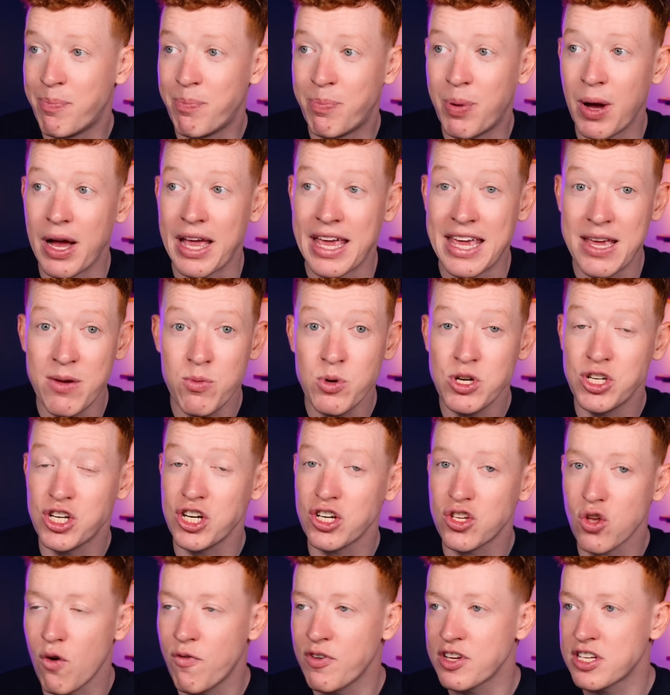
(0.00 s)
But he would
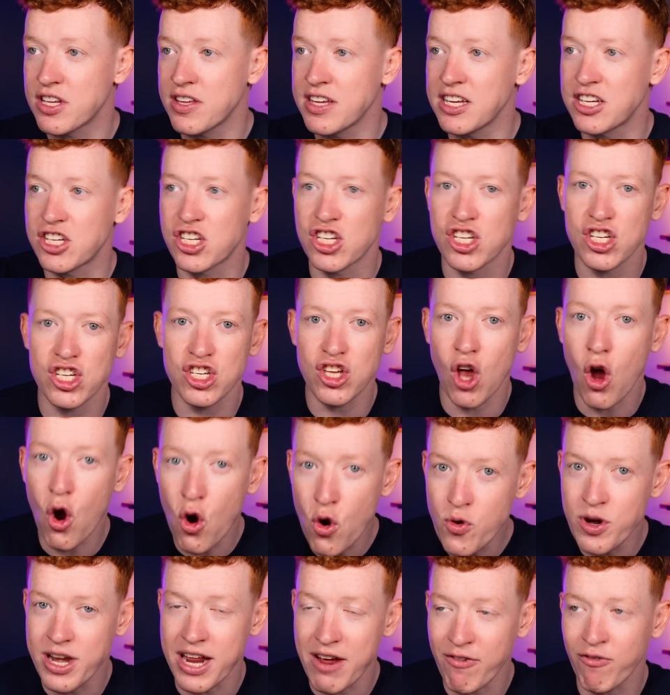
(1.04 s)
just offer something
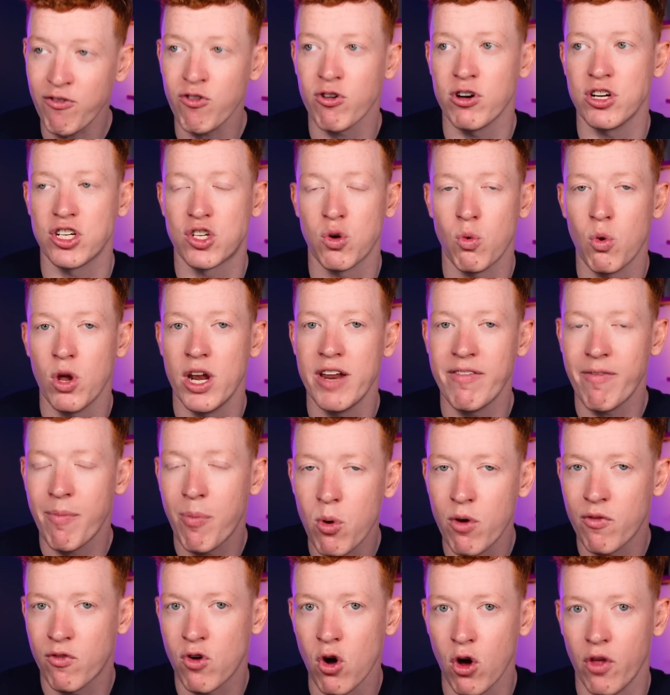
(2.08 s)
so different to what
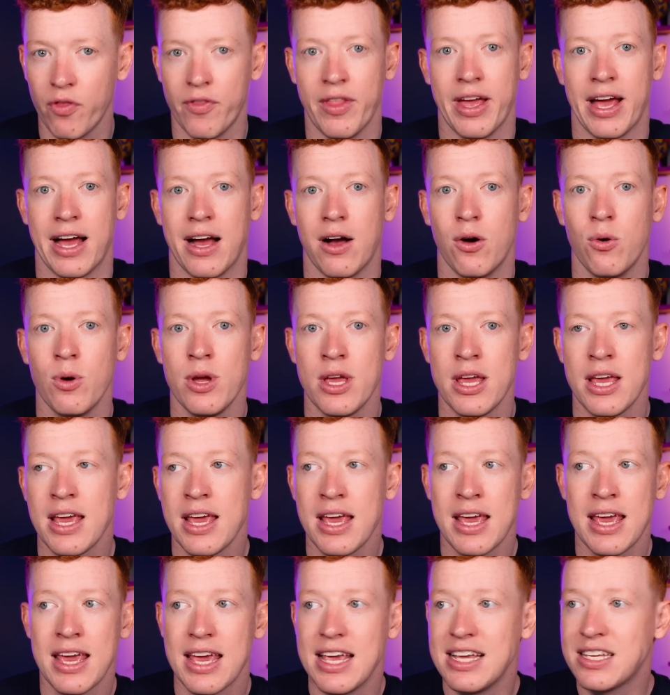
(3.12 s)
Liverpool have got now.
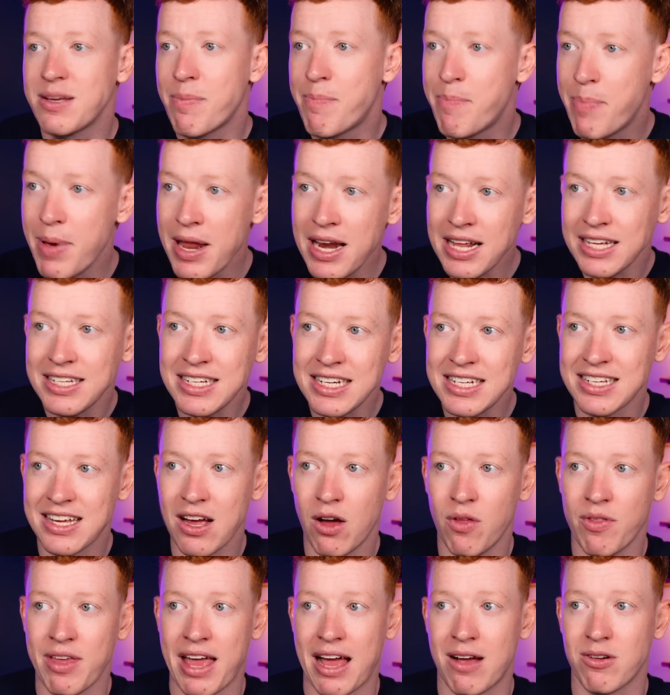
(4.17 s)
His ability to get
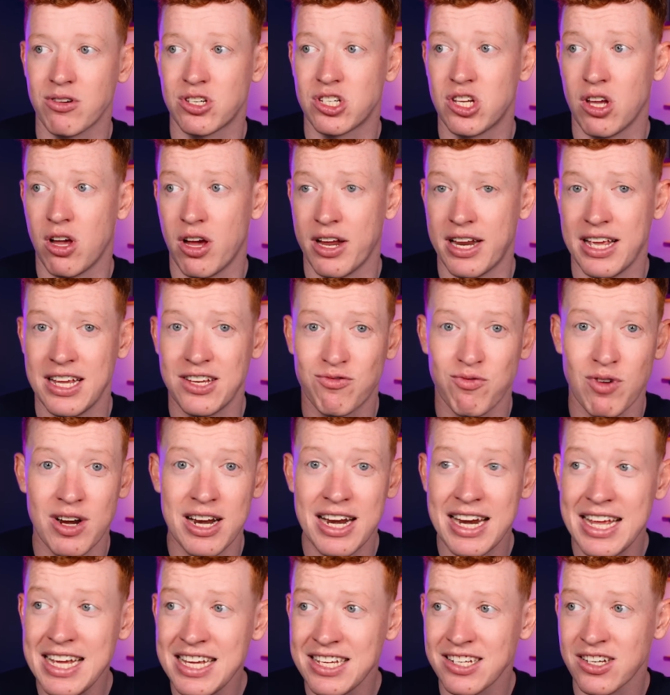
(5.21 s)
on the outside, his
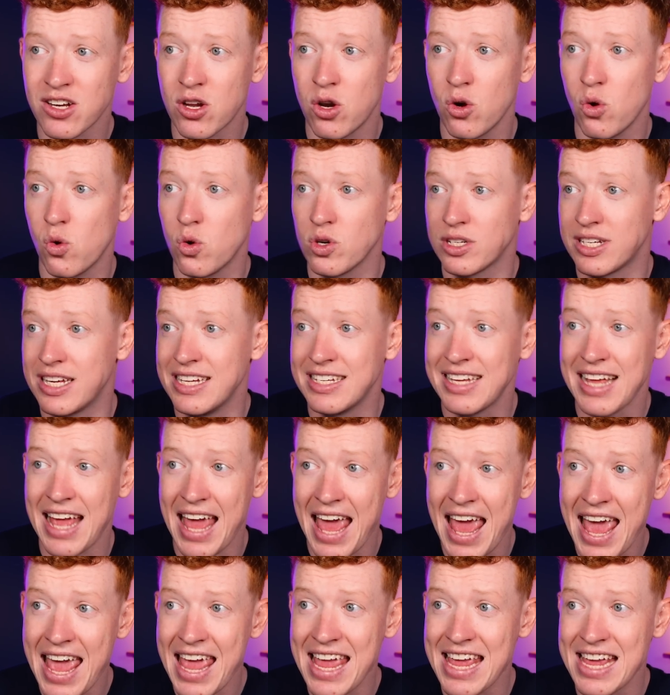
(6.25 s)
release clause, his
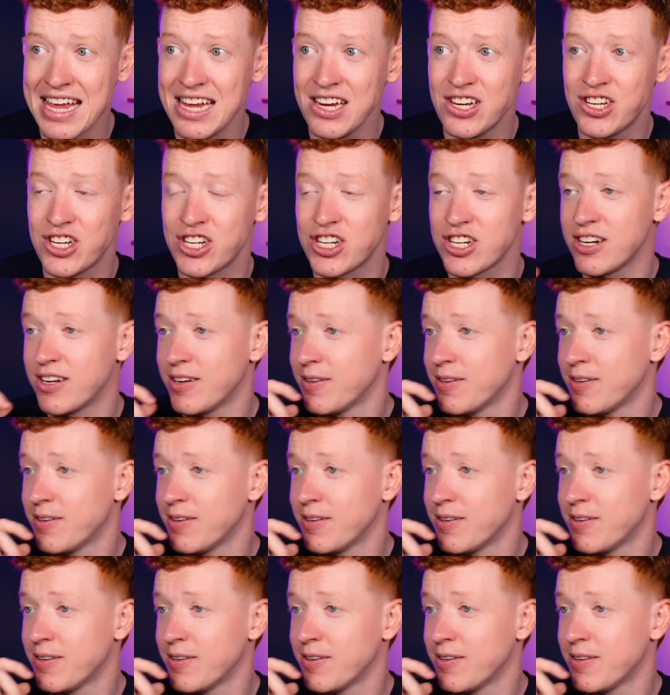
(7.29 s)
age.